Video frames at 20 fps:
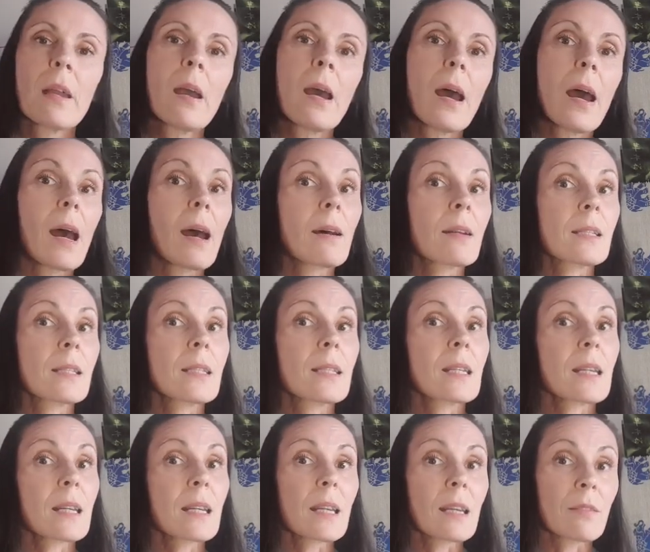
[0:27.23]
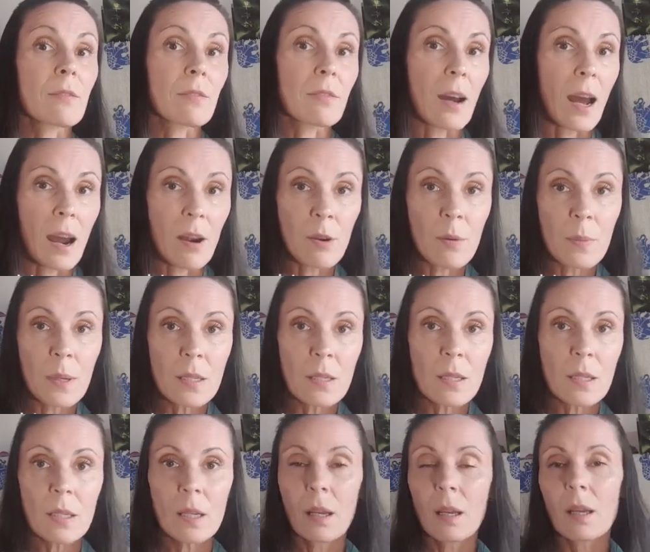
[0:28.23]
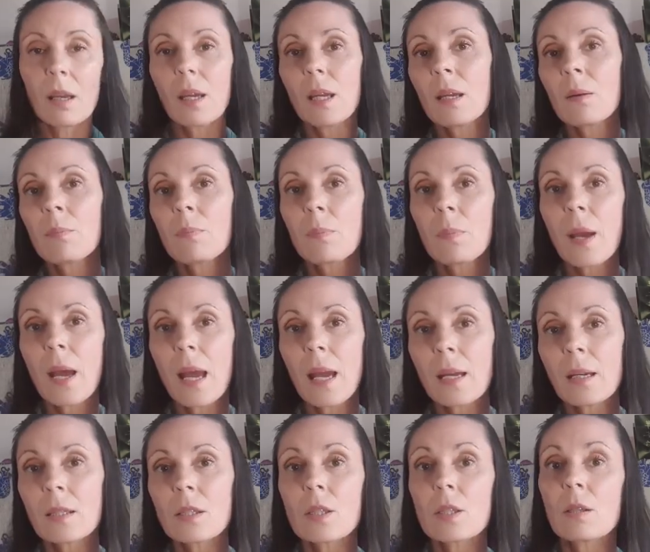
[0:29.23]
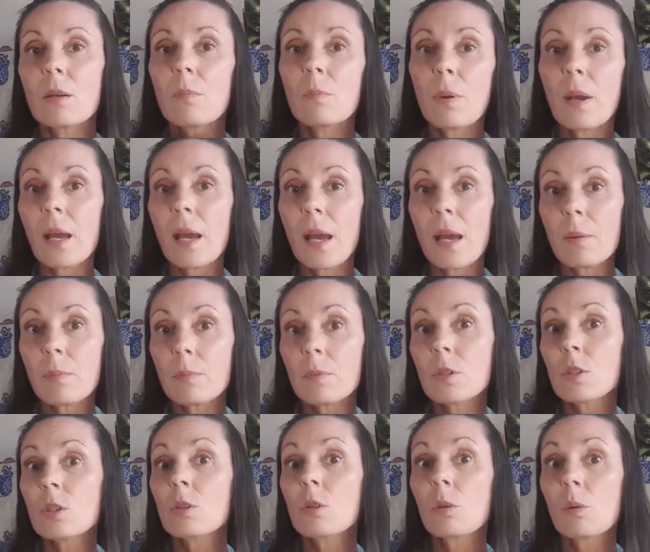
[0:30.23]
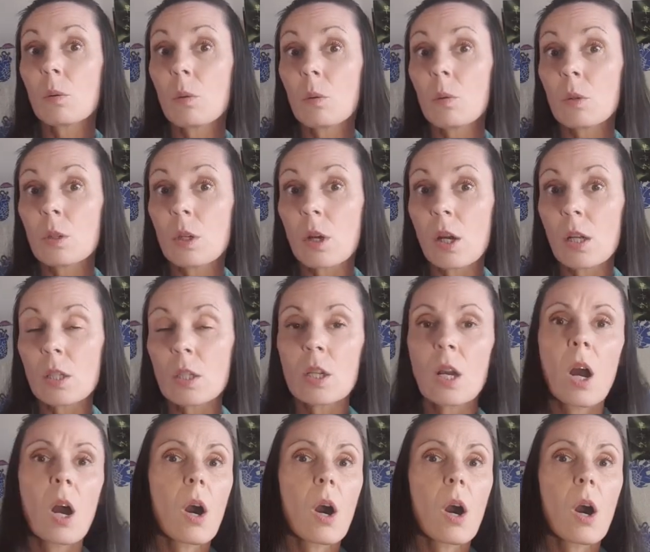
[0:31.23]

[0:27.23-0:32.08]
how does the environment impact perhaps or not?